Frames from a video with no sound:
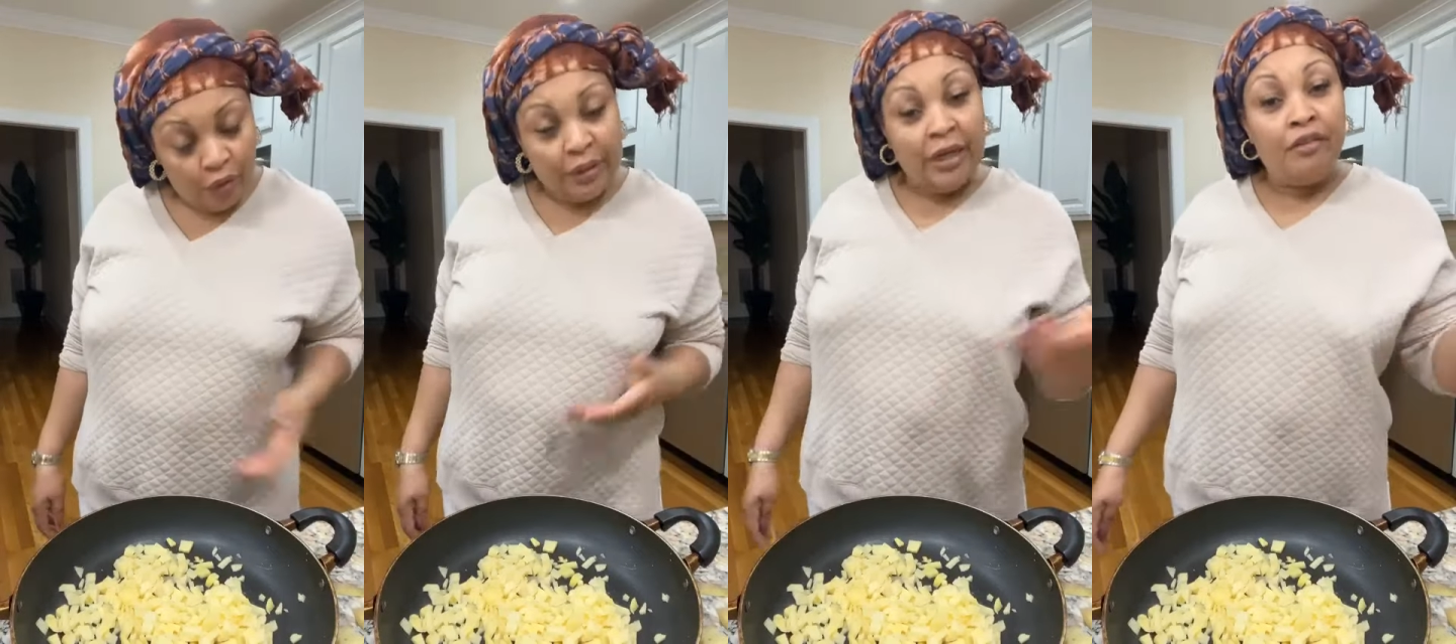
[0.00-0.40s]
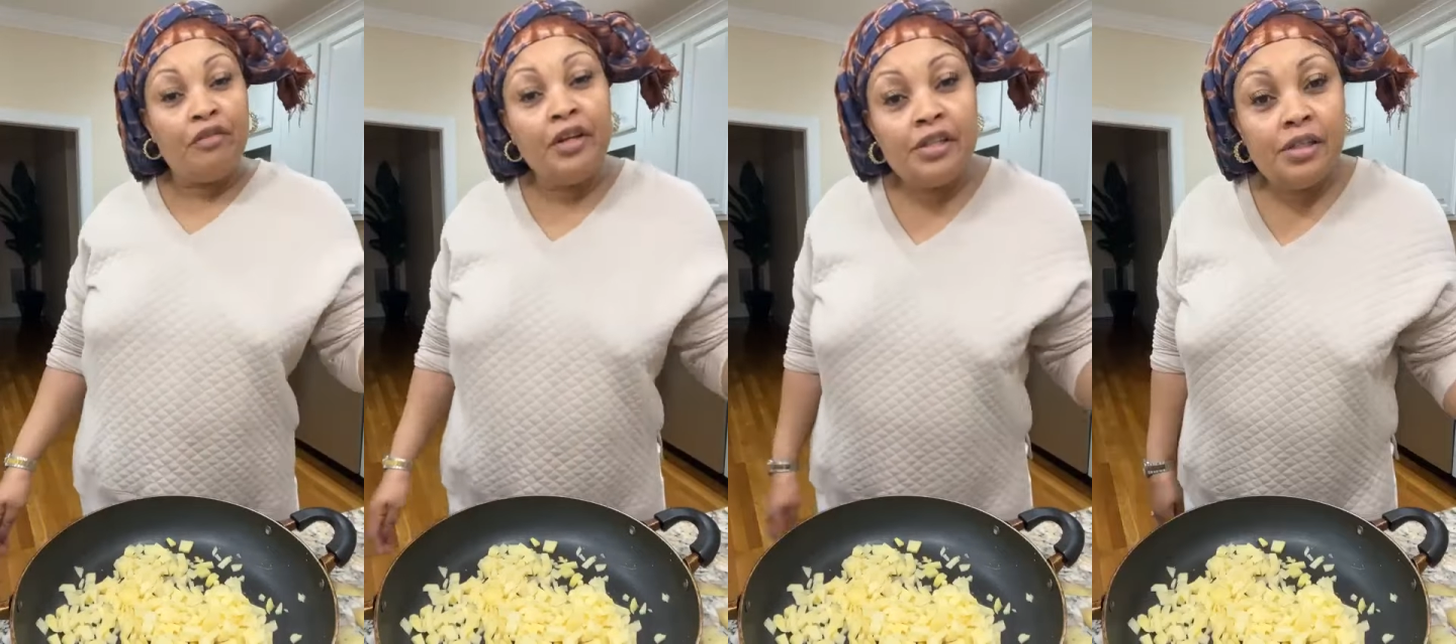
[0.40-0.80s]
whoop under
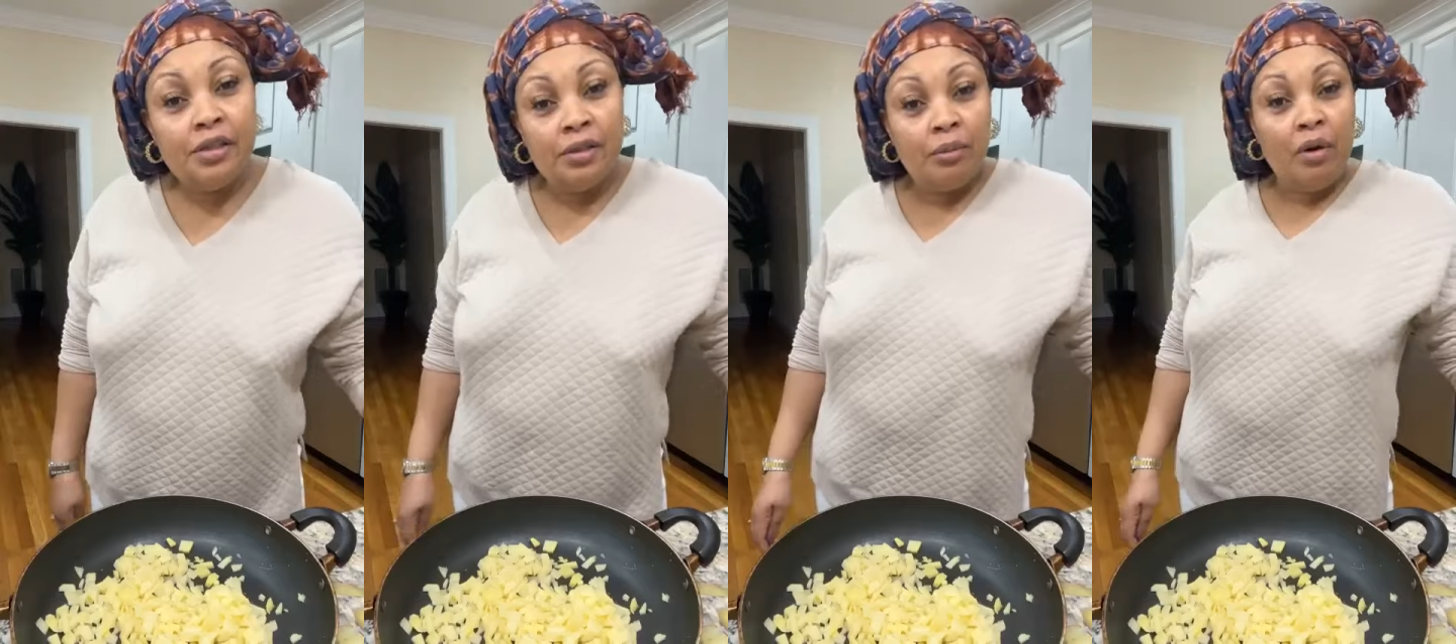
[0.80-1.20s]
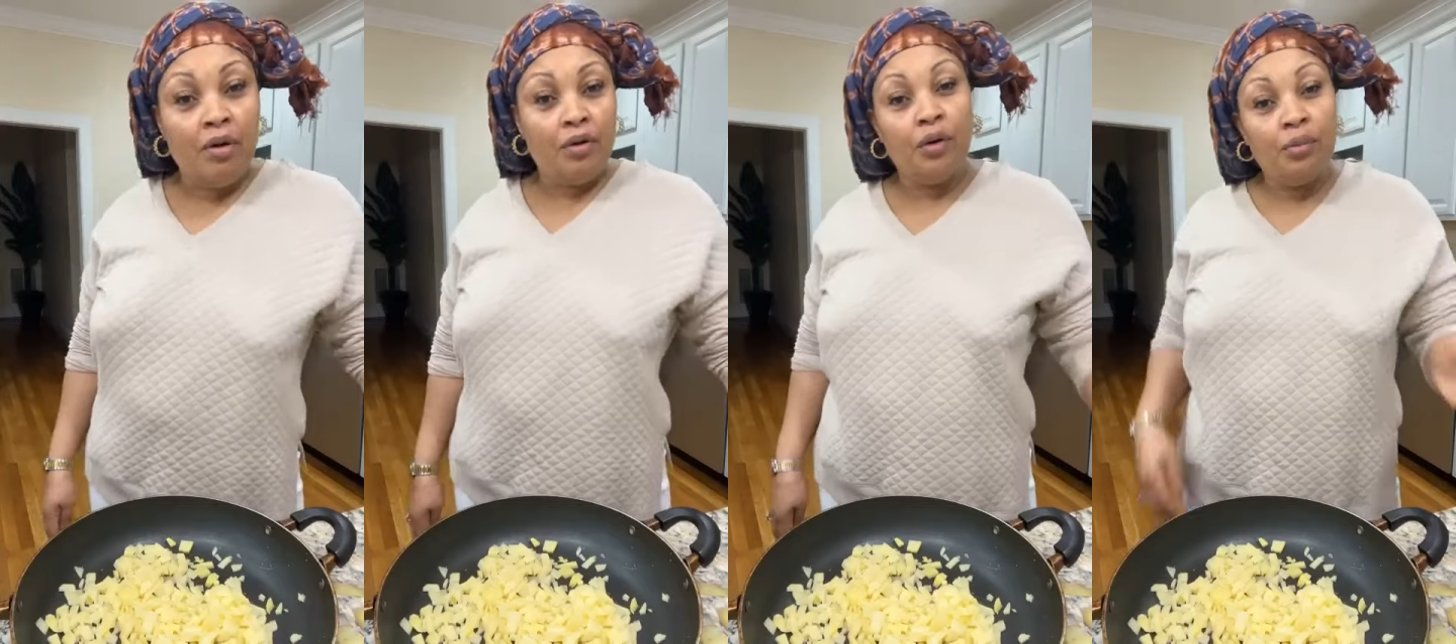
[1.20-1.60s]
the feet
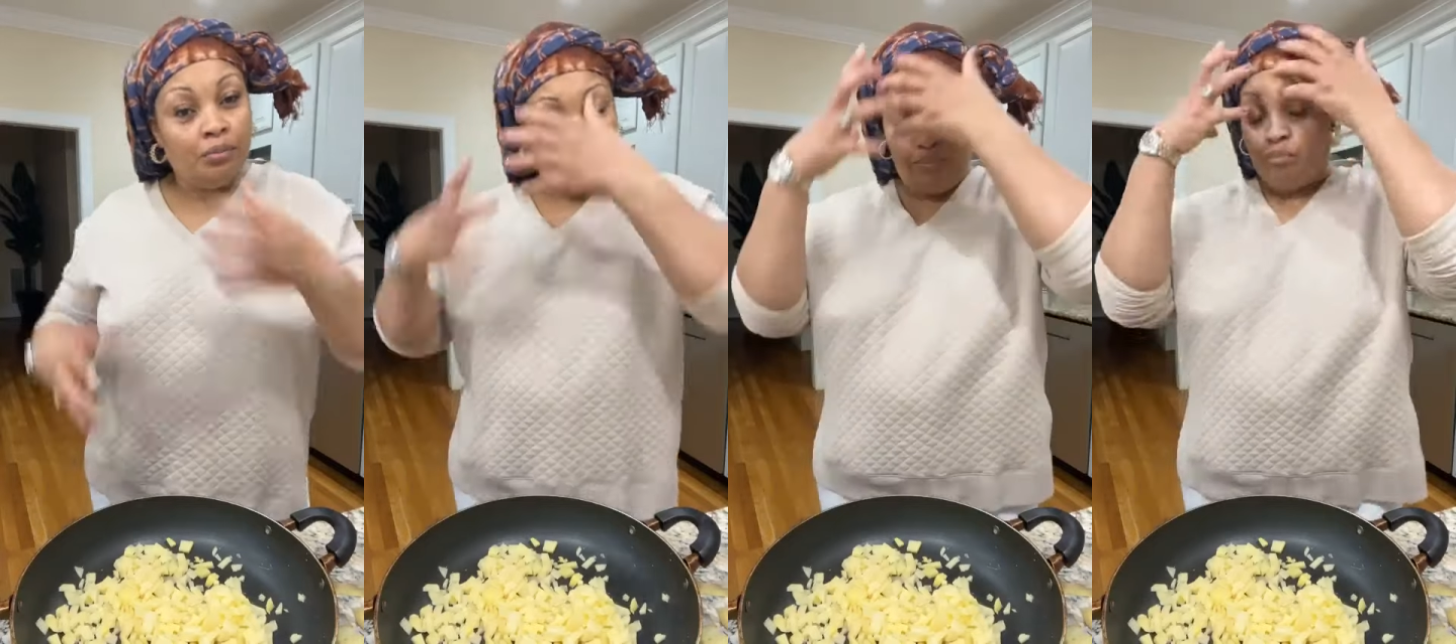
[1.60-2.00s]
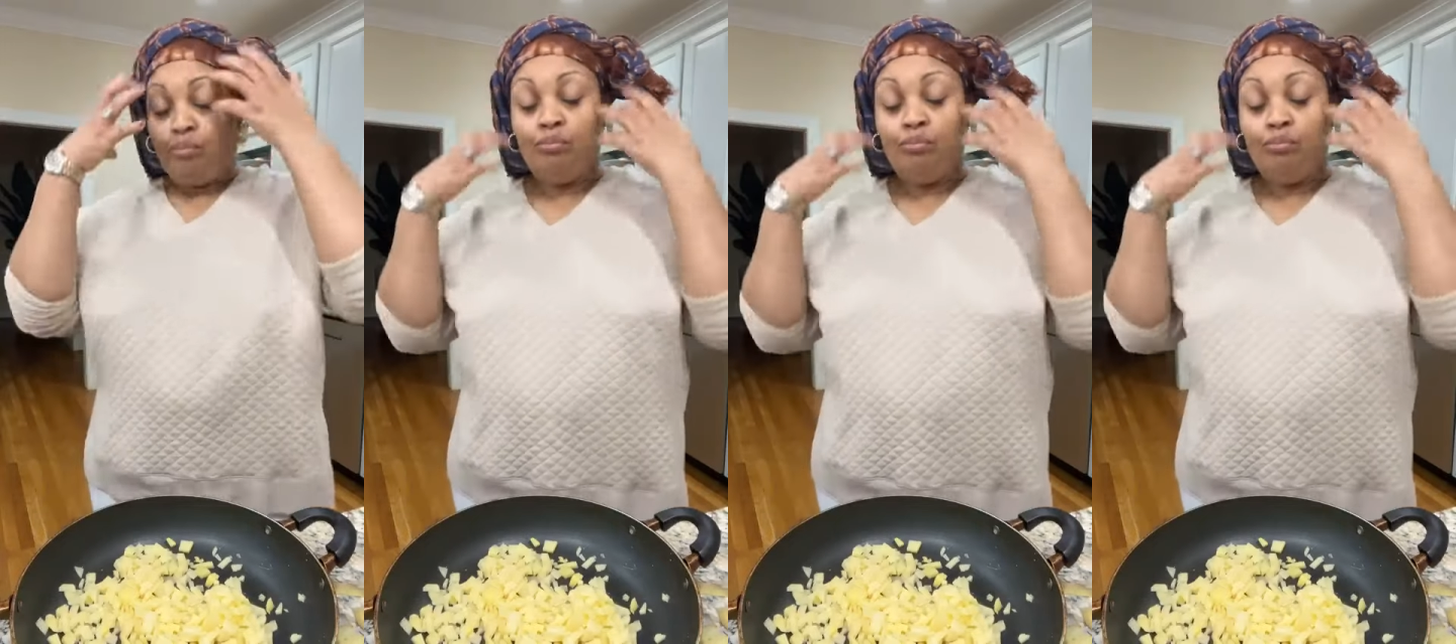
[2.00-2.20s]
but don't